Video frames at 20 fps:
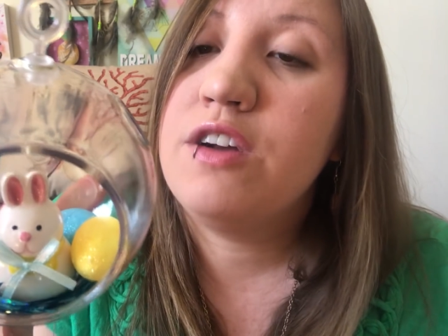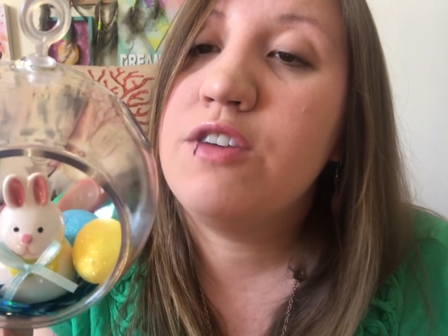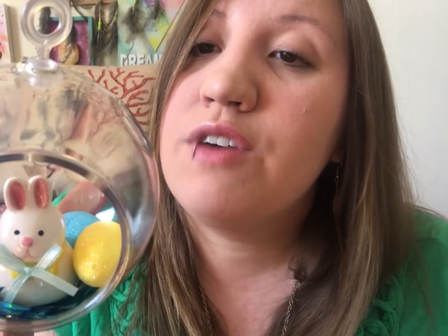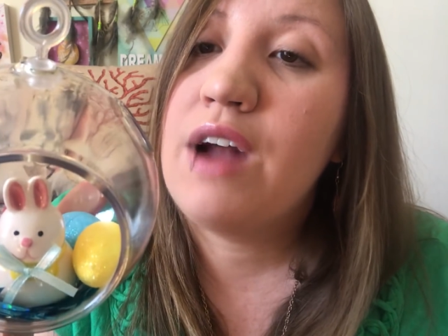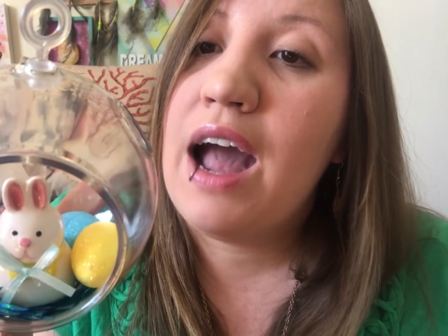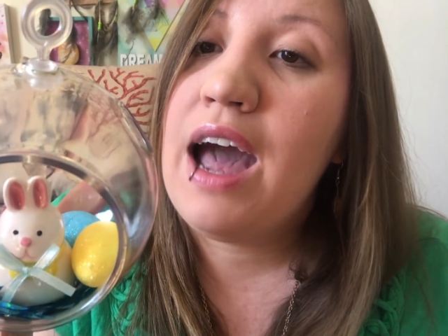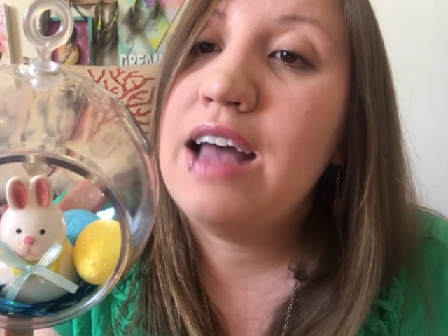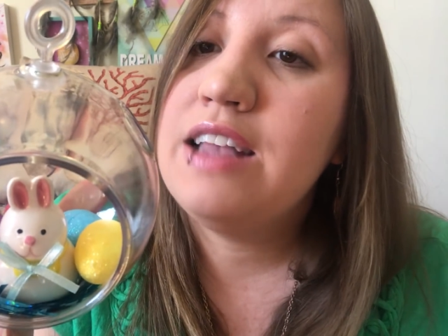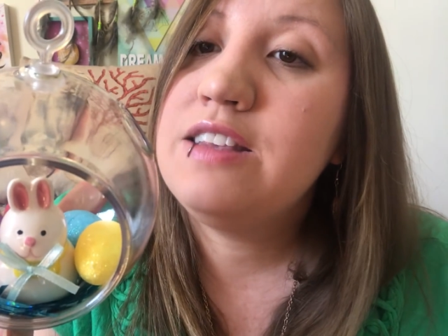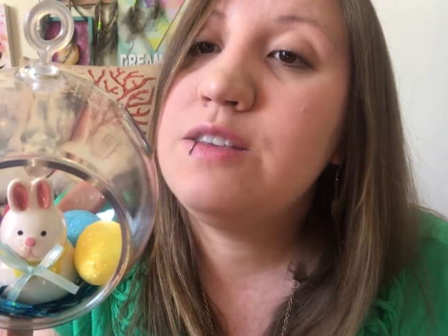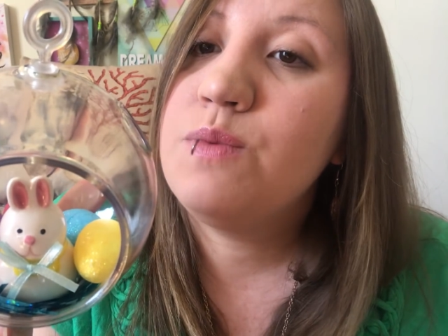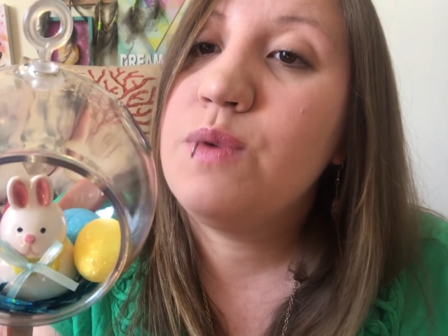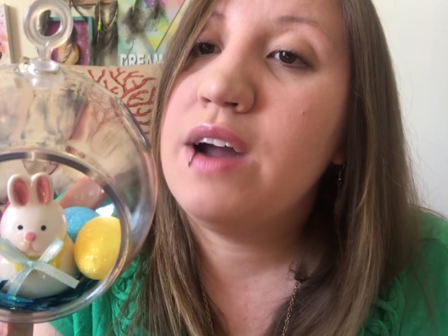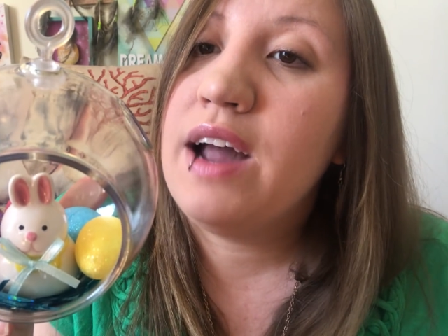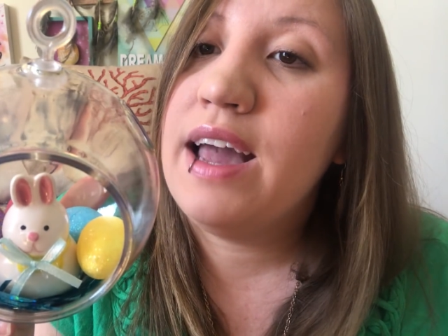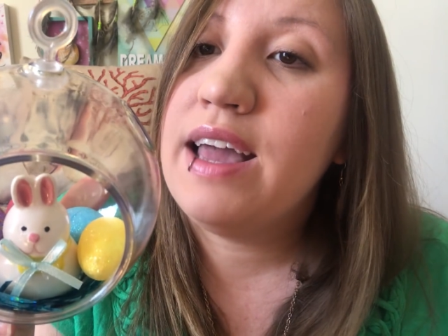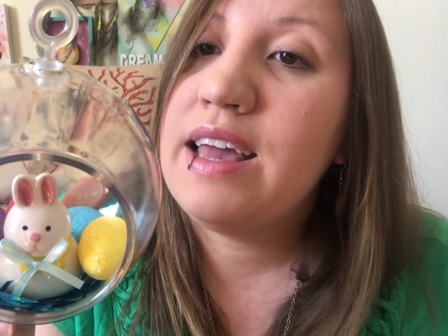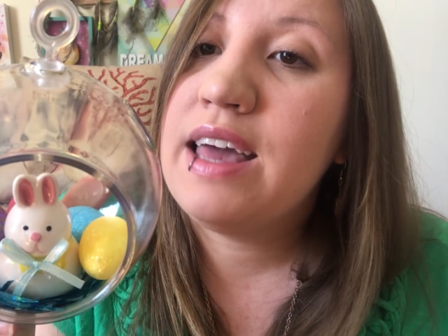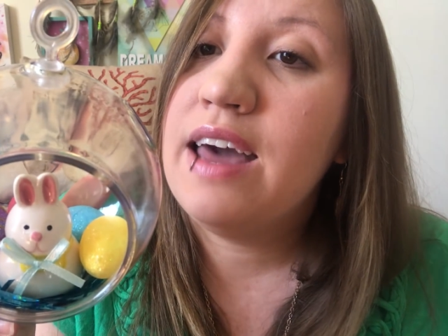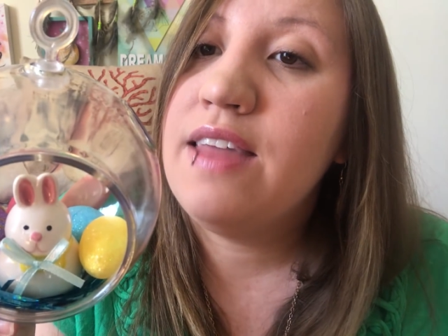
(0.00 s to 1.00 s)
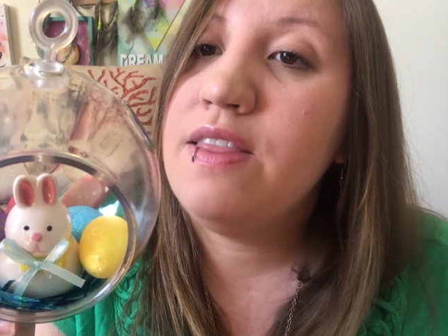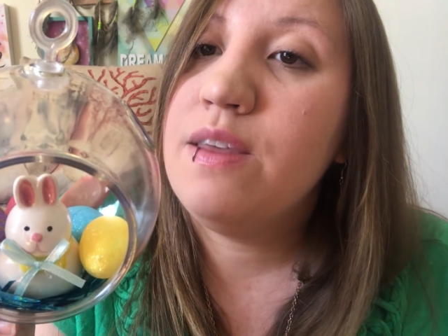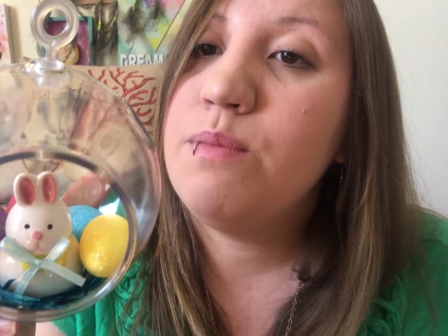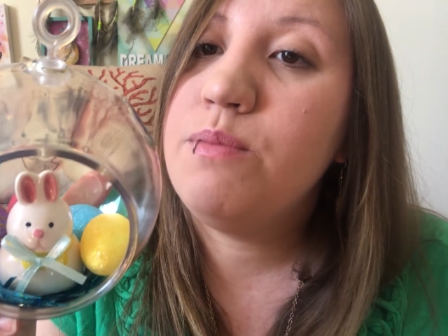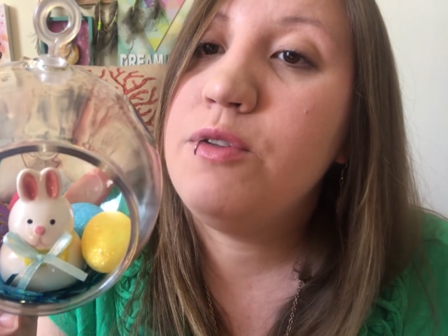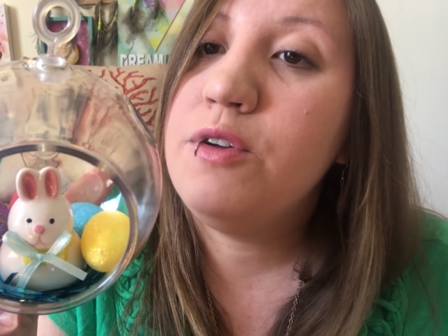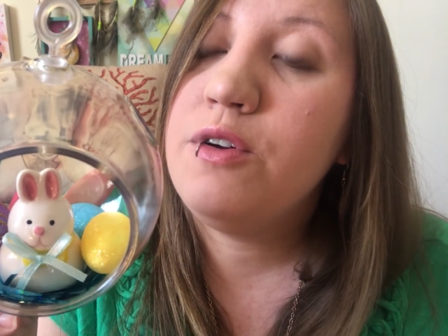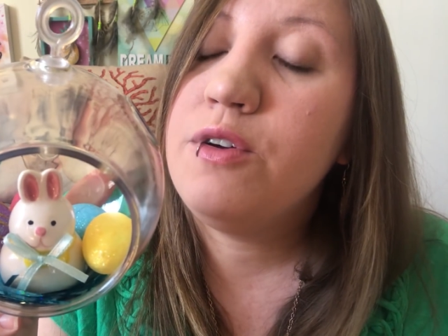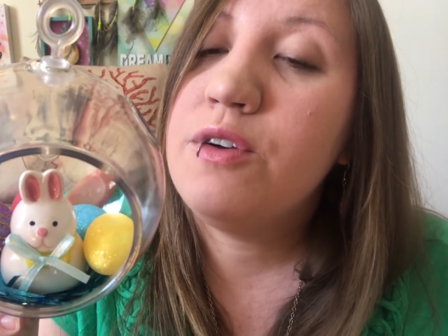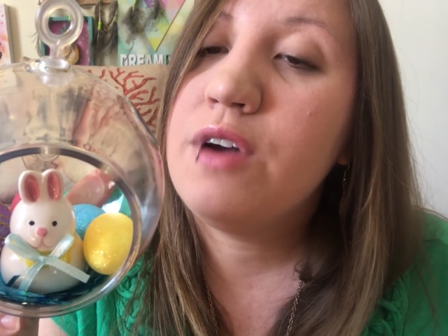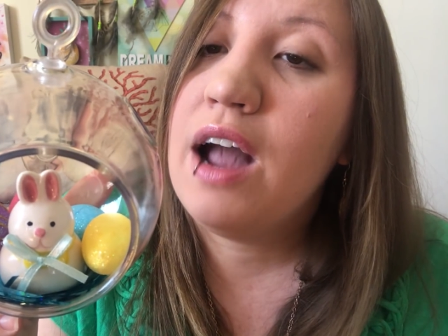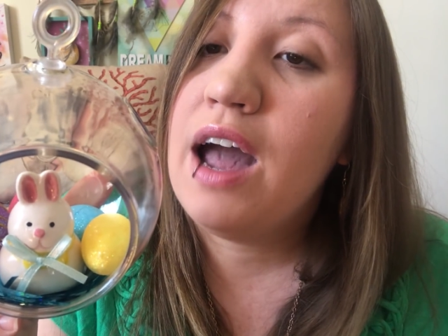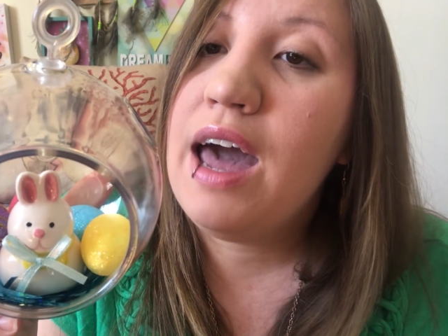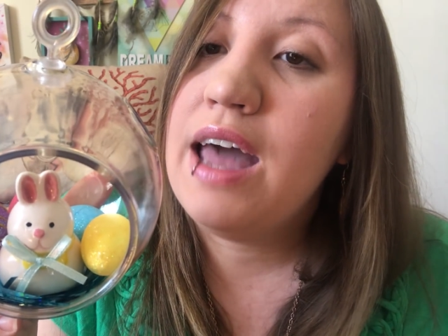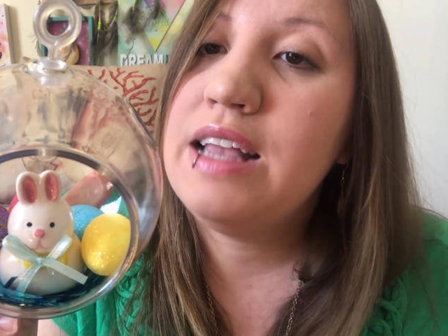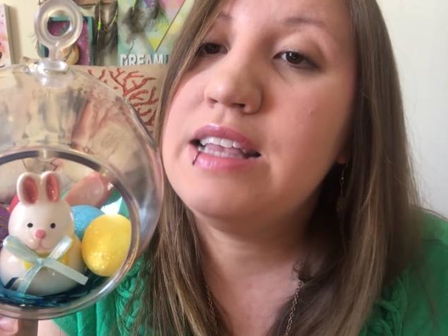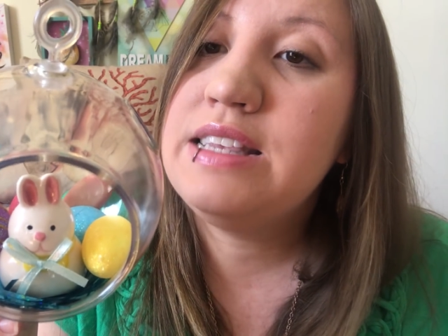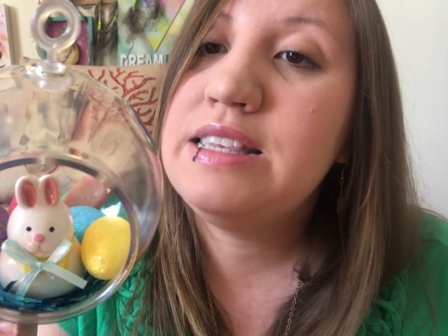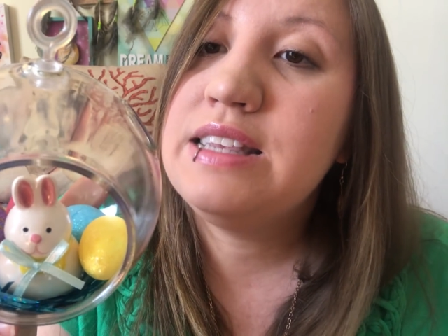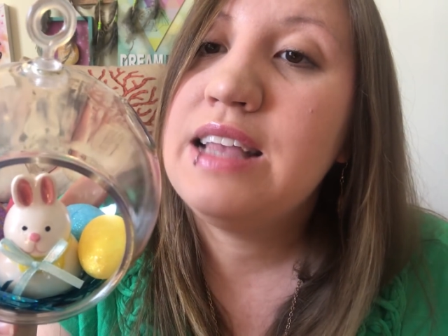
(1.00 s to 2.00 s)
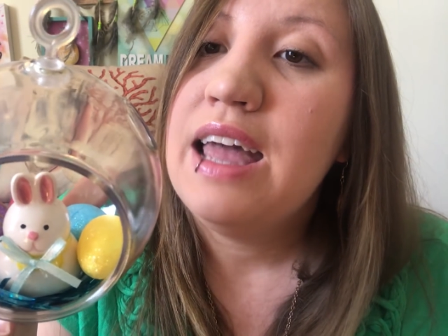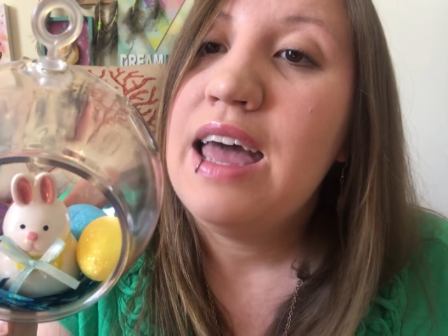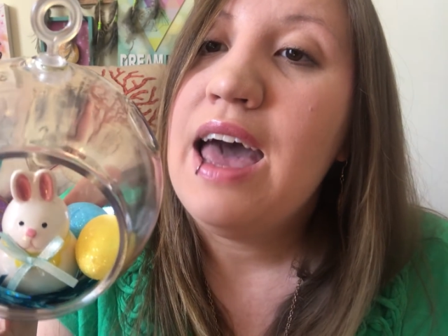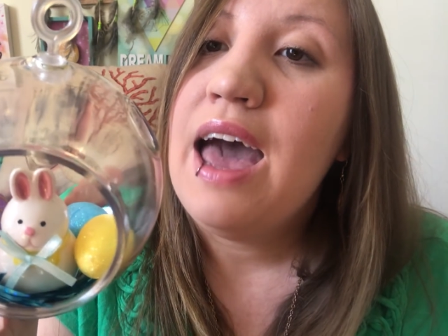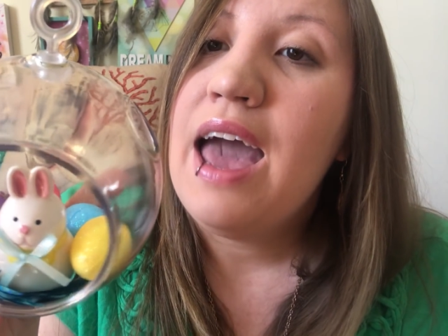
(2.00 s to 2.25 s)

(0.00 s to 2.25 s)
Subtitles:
grass, where I cut the blue grass